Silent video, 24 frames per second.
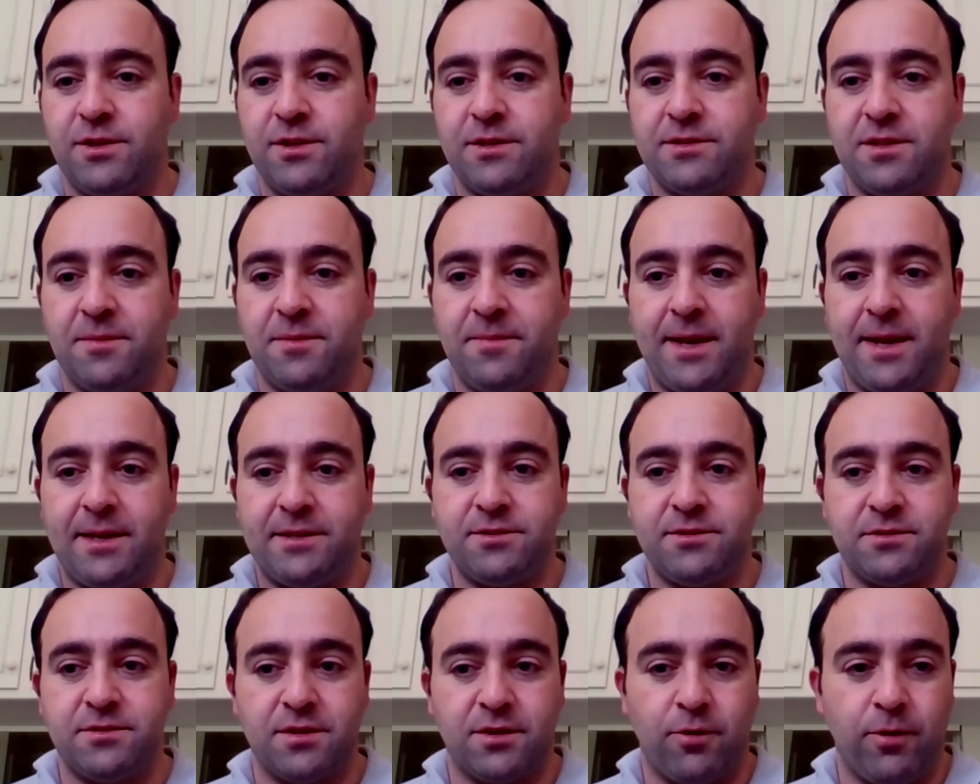She also has
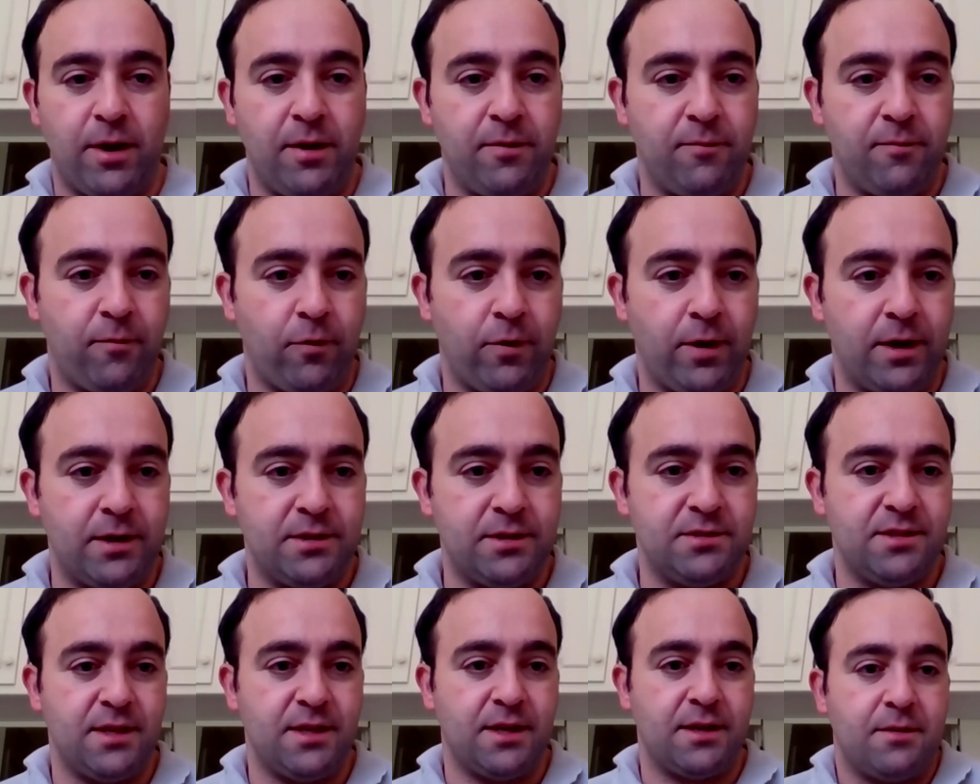a master's degree in
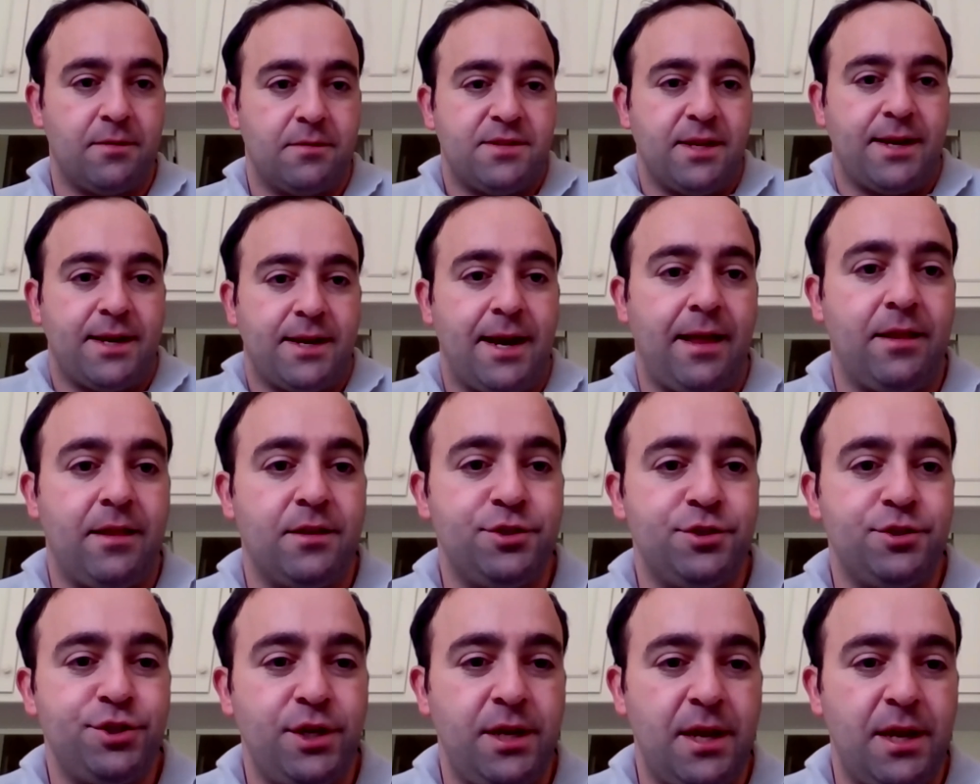forensic
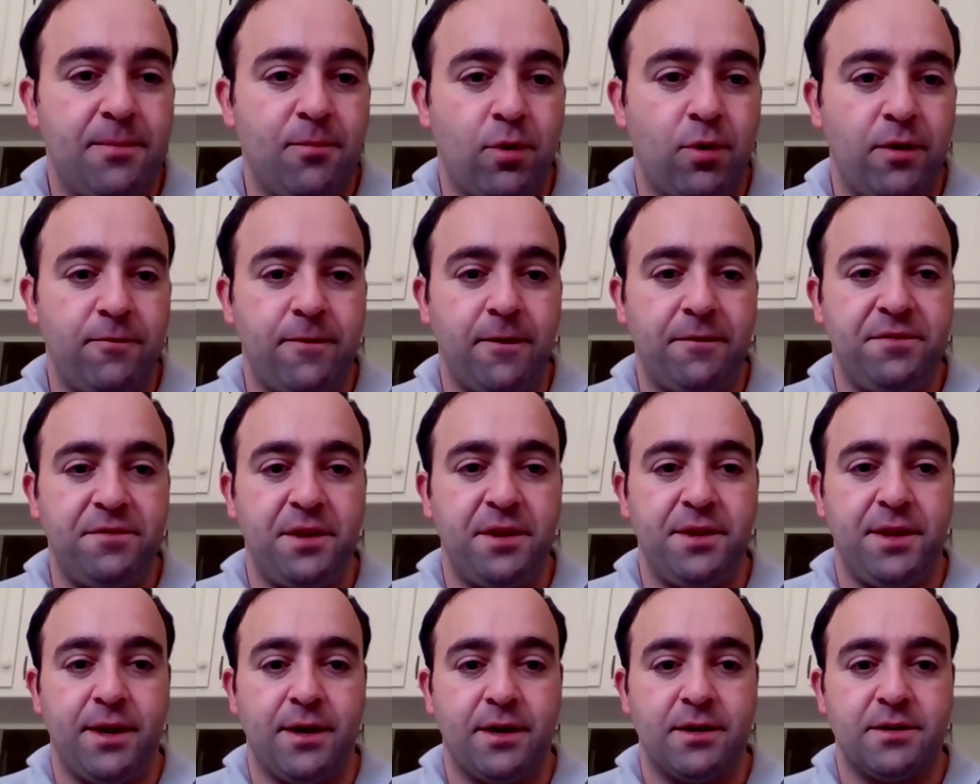psychology and more
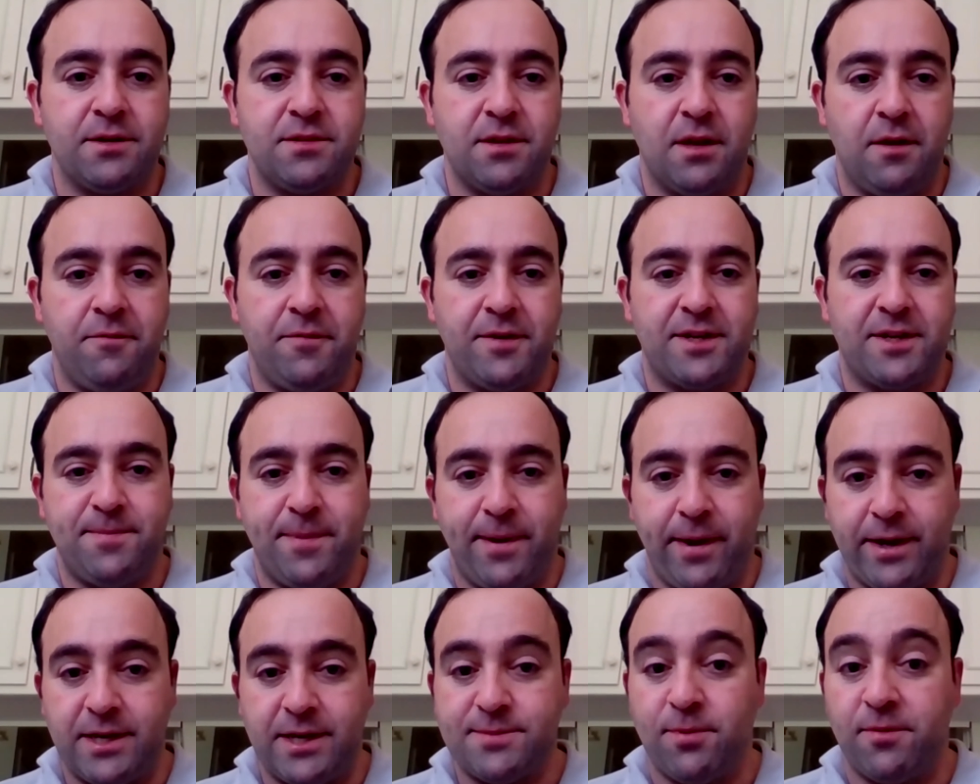than 15 years
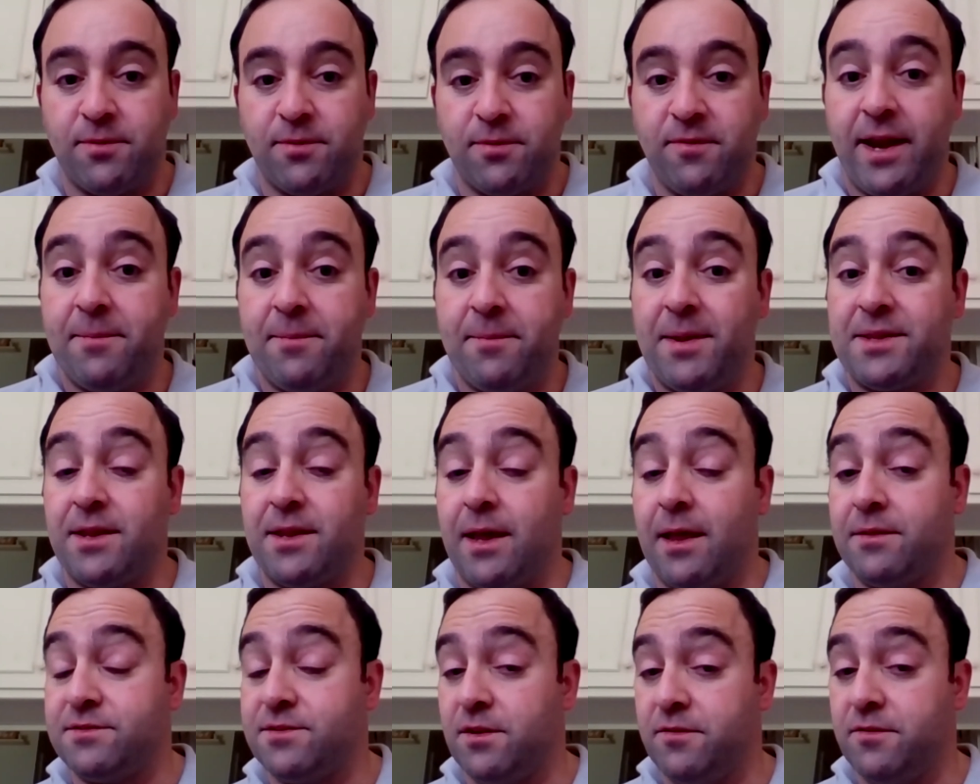of experience
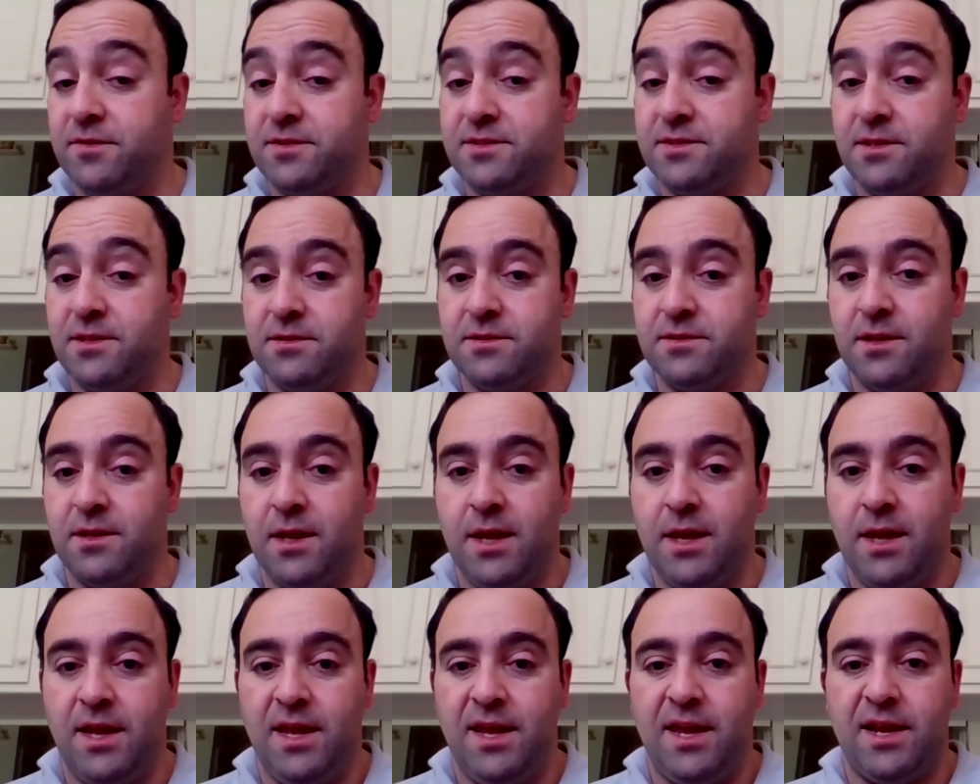providing mental health
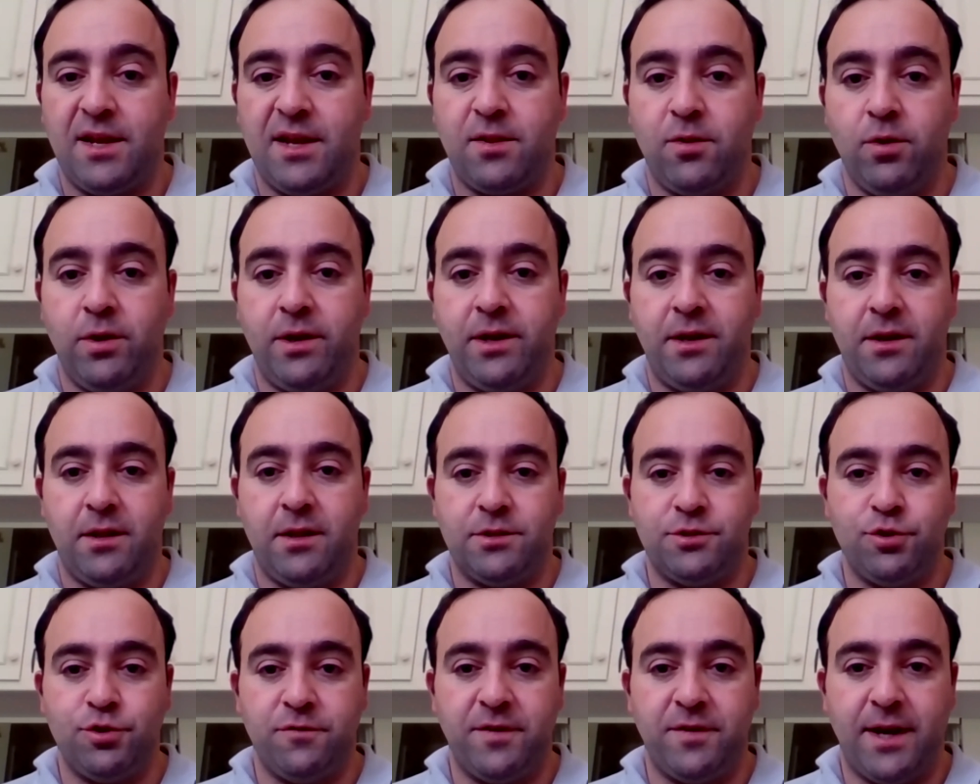services,
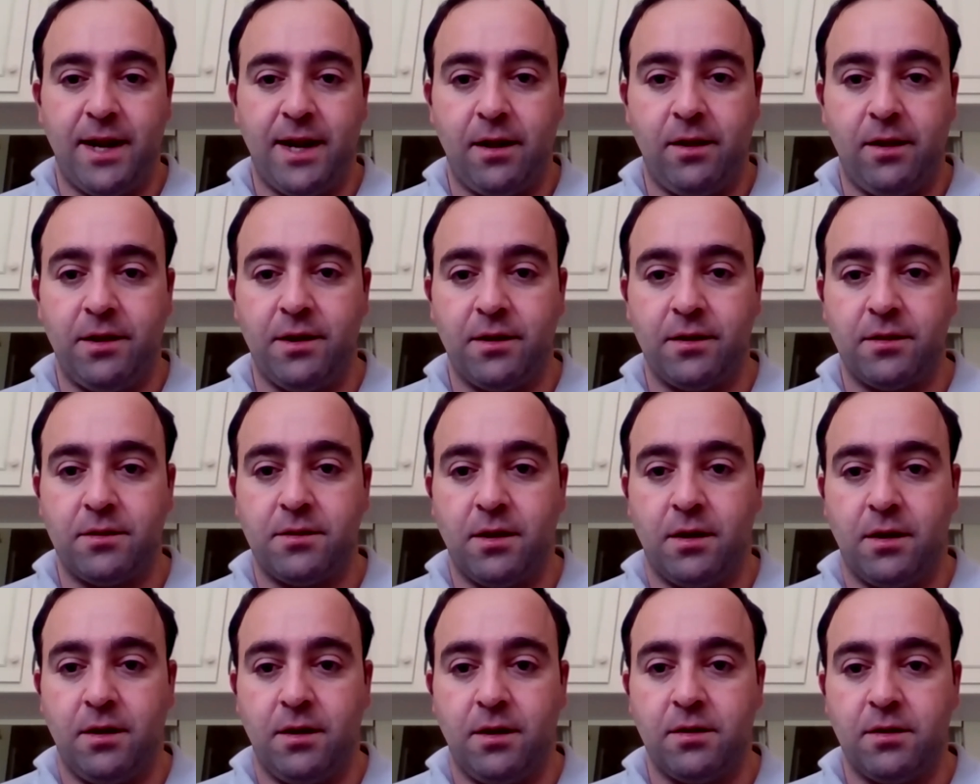including the juvenile
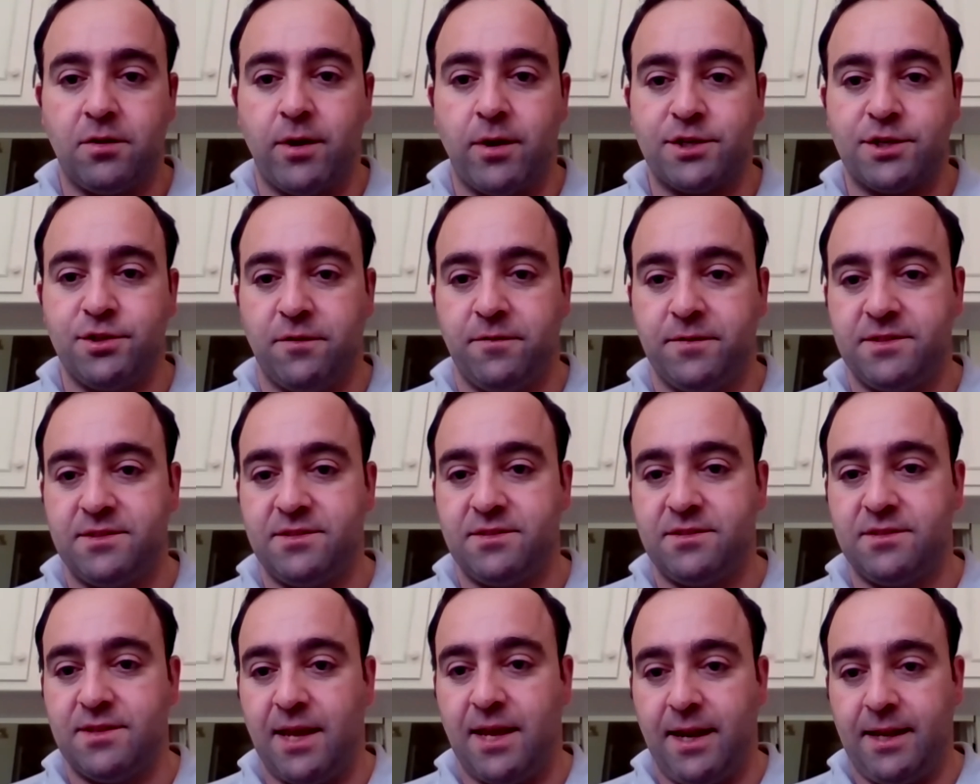and adult
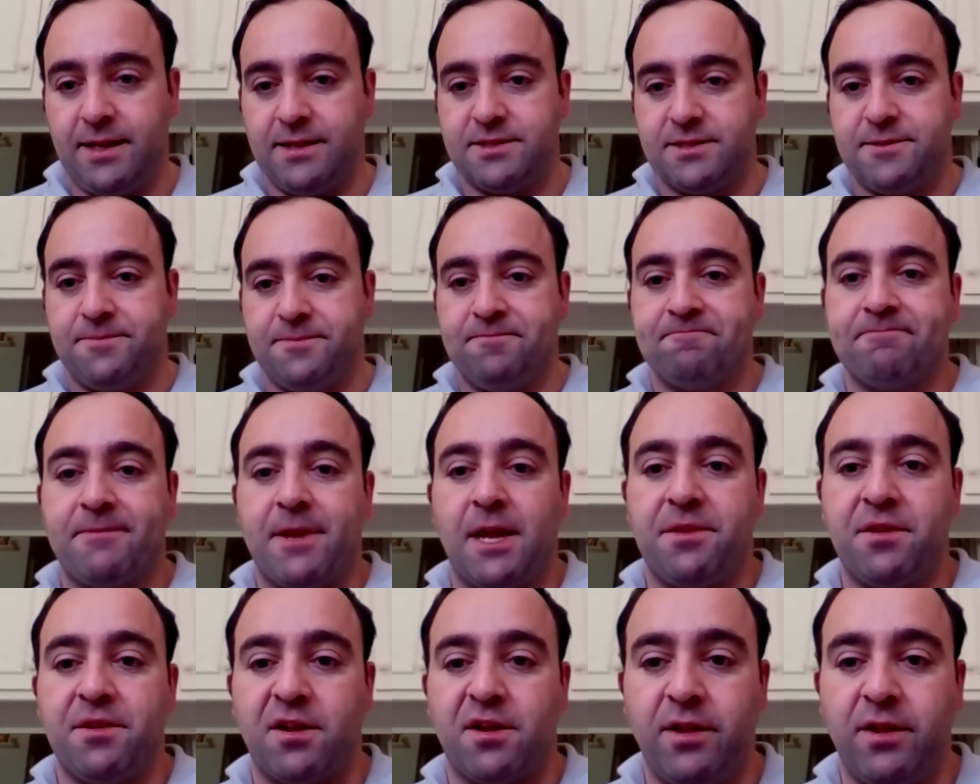correctional settings.